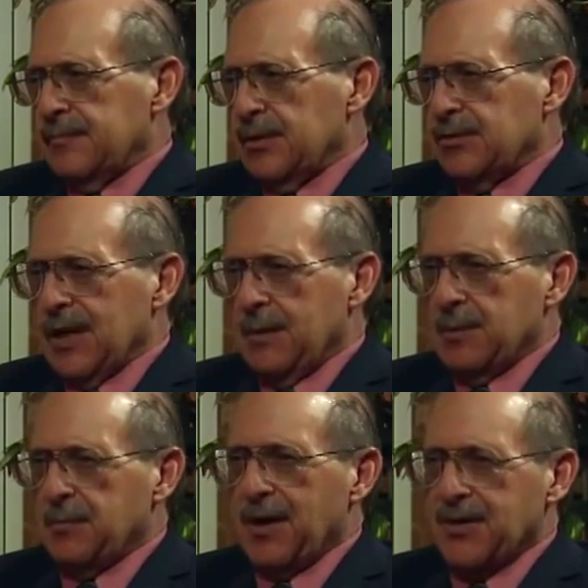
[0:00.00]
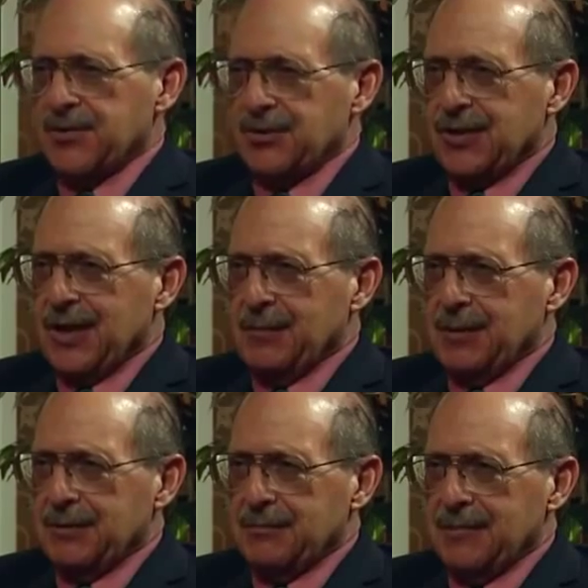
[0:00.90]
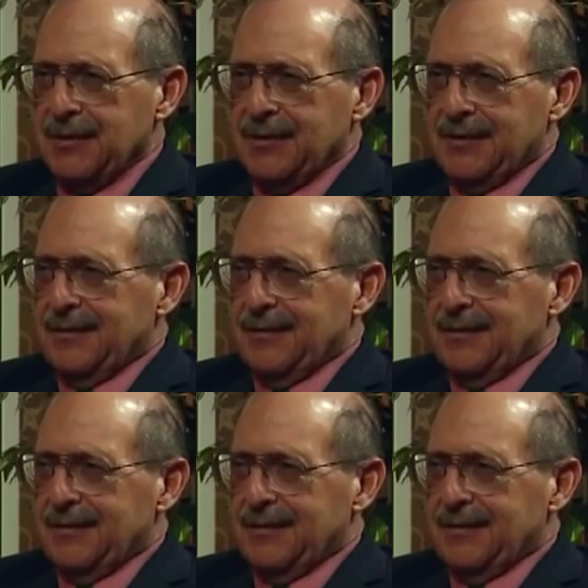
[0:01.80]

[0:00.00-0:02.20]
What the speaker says: neodymium, praseodymium